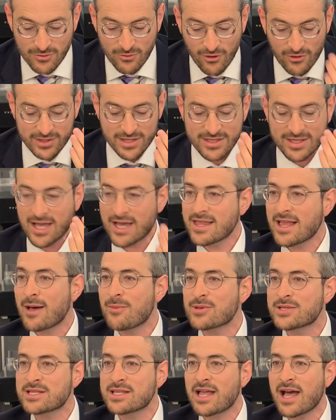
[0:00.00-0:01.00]
were only 10
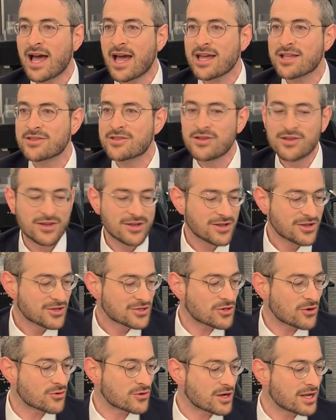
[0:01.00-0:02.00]
Amas in the height.
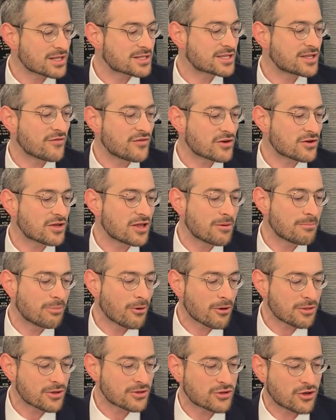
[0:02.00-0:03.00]
So it's difficult on
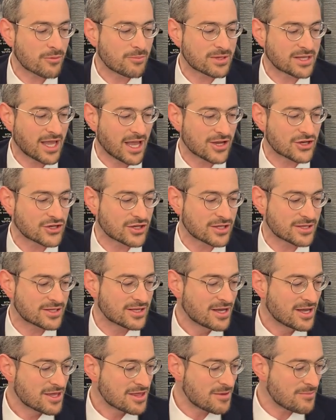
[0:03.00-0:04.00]
both interpretations
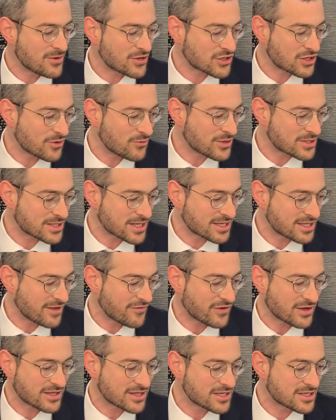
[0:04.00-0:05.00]
the Mishkan was
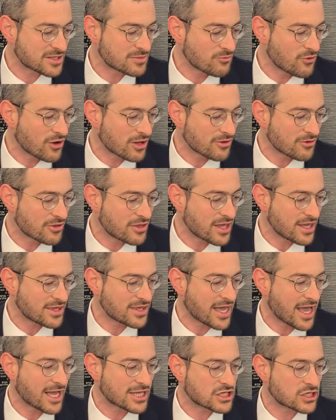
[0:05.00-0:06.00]
significantly smaller the,
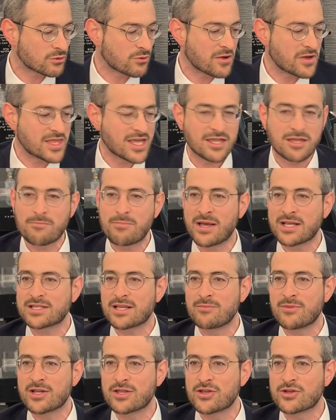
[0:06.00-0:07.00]
the entryway than the Beis
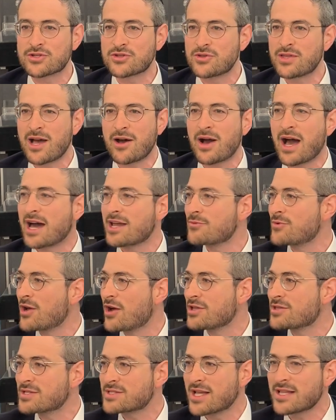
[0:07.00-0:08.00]
Hamikdash. So now, how do we
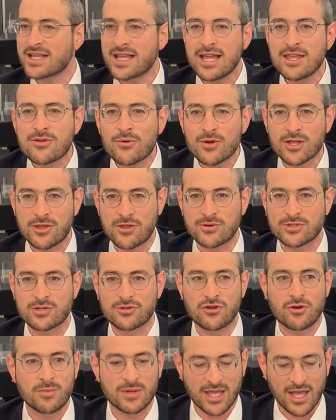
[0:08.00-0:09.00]
understand either one of those
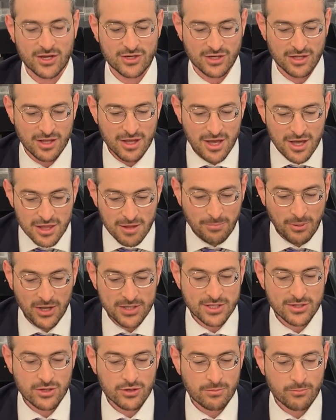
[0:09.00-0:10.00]
interpretations? The
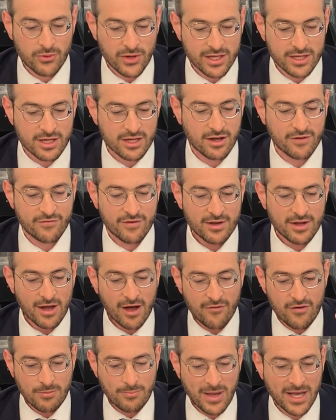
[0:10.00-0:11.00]
pasuk you're bringing of,
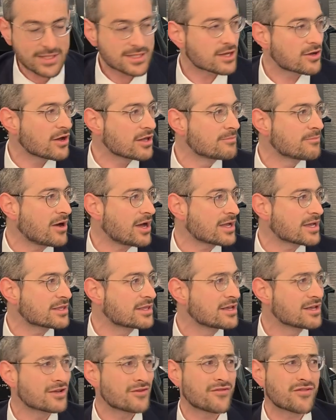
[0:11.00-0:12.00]
of a Pesach
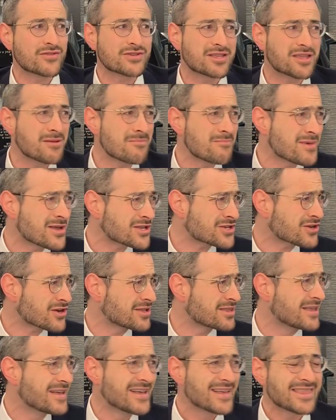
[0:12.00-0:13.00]
Mayid refers to the
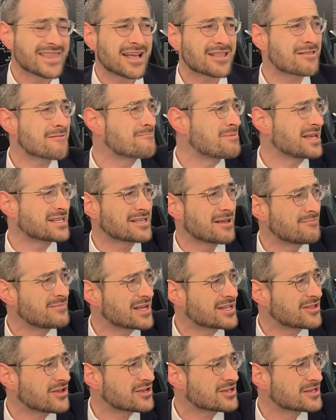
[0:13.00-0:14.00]
Mishkan, not the Beis
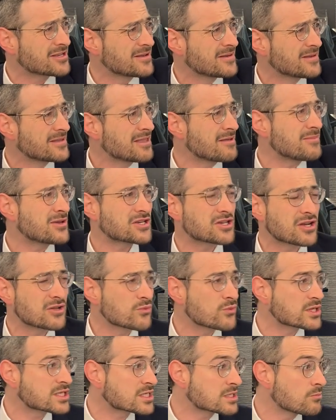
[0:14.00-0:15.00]
Hamikdash. The Mishkan
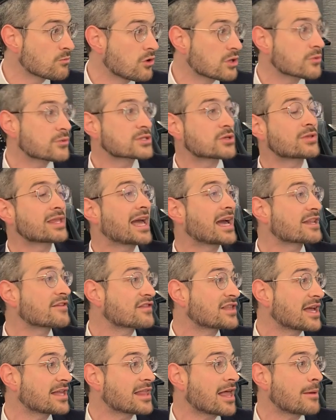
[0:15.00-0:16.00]
was smaller; was only head
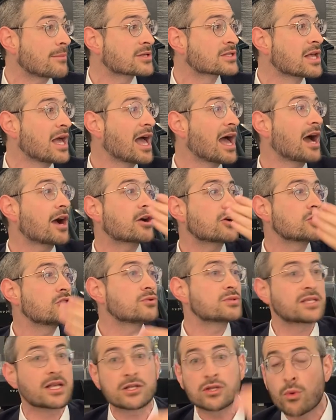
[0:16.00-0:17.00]
of ten amas. How could
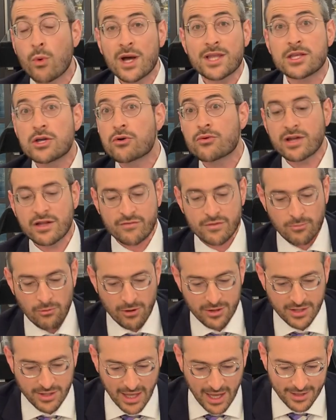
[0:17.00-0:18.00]
you say twenty or even
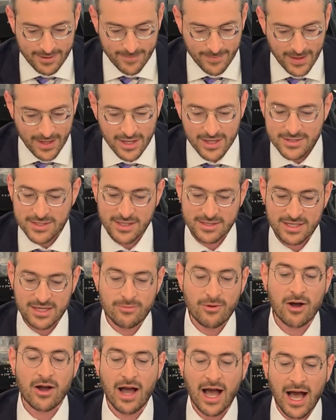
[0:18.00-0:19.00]
more than that? says
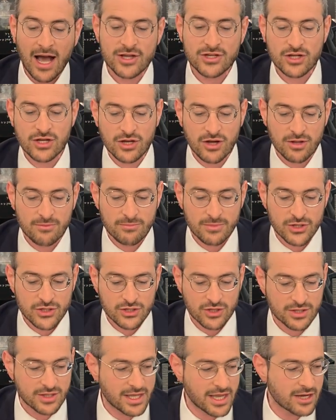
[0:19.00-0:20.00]
Gemara, Ashkechan
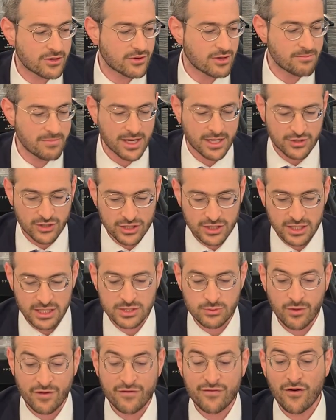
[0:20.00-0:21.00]
Mishkan the Ikri Mikdash,
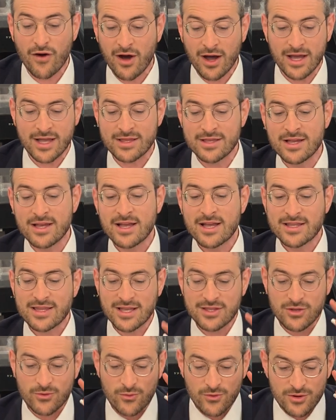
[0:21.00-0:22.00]
because we find
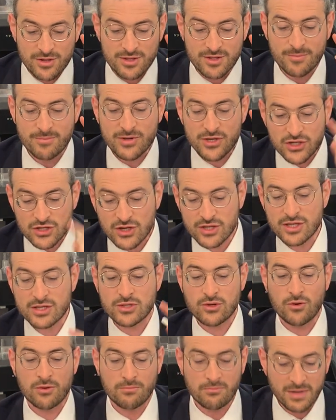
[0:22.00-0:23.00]
that the word the Mishkan is
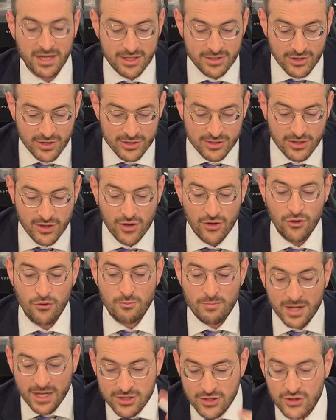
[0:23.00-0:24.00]
called Mikdash, or
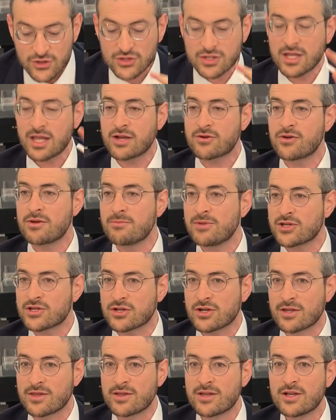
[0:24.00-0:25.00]
Mikdash the Ikri
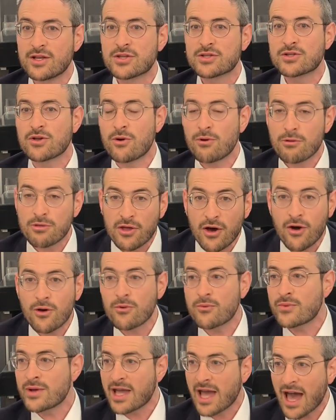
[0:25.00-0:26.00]
Mishkan. So
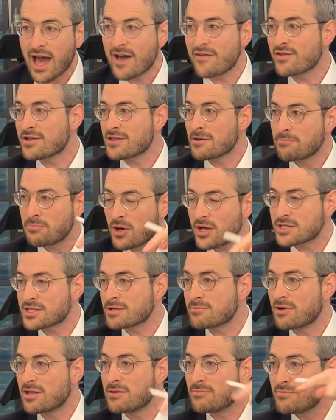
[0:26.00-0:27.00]
although we having the
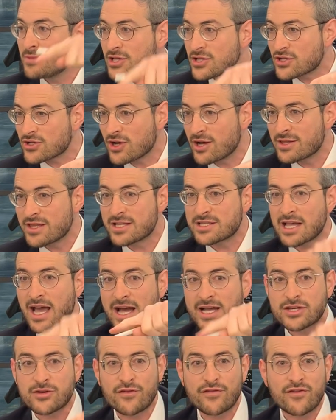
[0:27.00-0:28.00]
pasuk by the Mishkan, it's
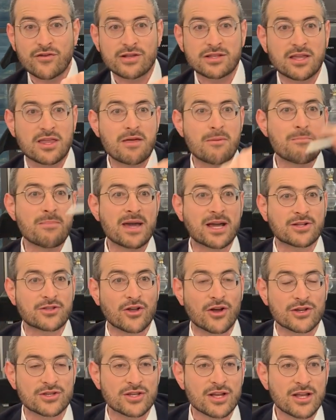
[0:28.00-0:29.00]
actually referring to the
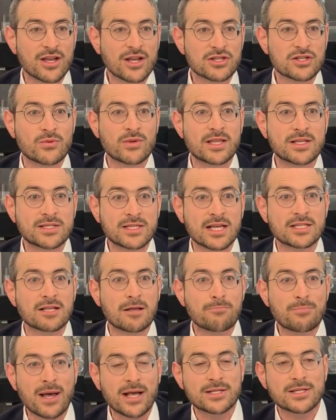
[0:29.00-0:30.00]
Mikdash. So when it says
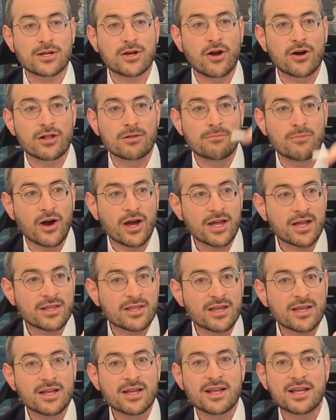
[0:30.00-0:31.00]
al Pesach Oil
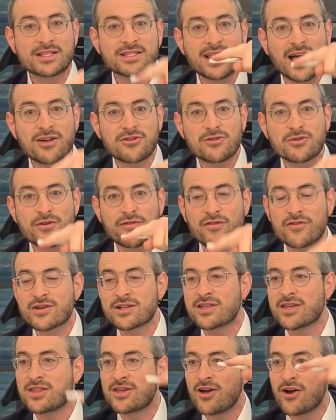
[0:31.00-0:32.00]
Moed, it's not only referring
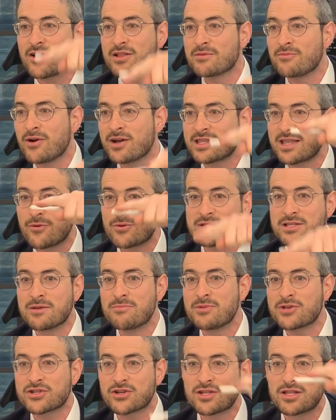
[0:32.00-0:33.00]
to the Oil Moed that was the
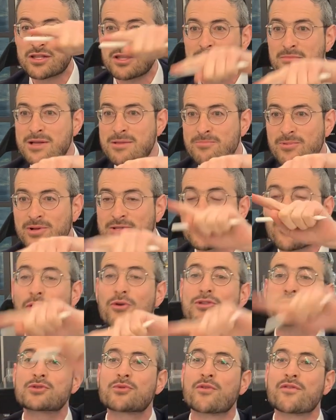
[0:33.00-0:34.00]
Mishkan and the Midbar, it's
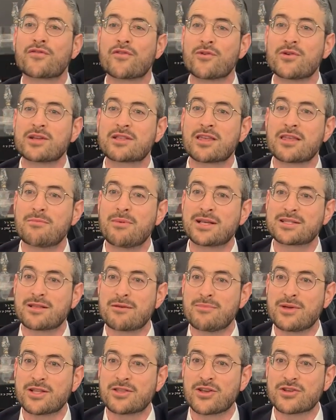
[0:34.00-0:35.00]
also referring to the Beis
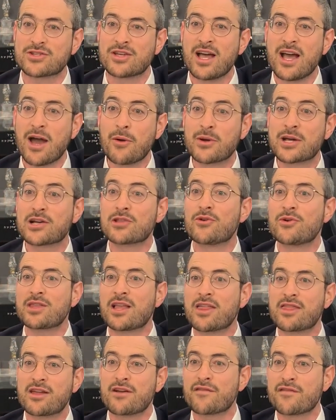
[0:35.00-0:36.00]
HaMikdash. And we can learn
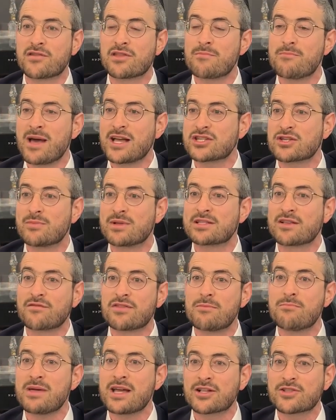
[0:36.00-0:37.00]
that there for the measurements of
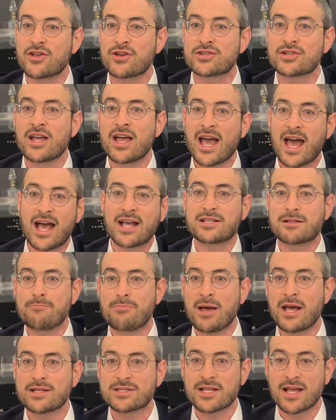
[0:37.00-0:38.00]
the Mikdash as a
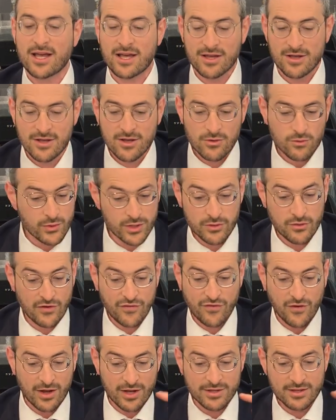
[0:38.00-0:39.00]
Pesach. Where do we
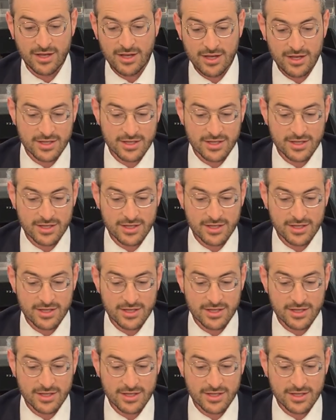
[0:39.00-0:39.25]
find